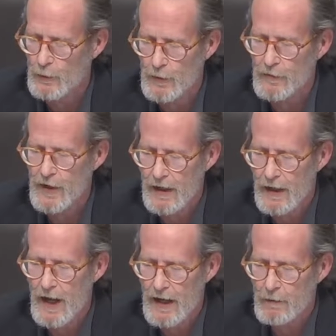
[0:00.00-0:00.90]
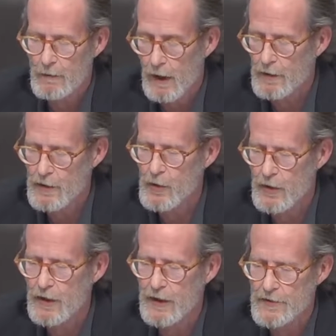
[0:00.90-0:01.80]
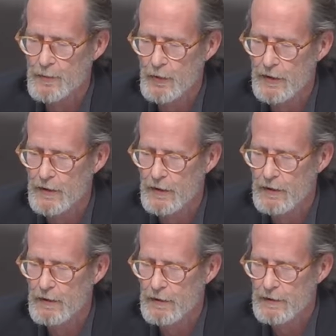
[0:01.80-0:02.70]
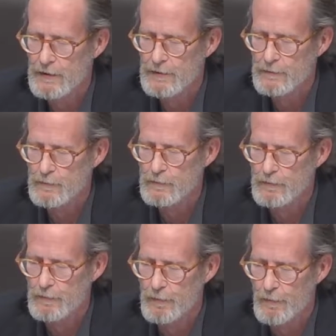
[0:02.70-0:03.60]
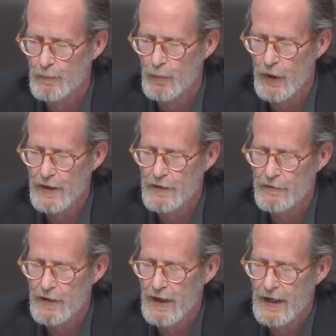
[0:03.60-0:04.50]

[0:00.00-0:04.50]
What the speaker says: we've got our community has a pretty good breadth of it.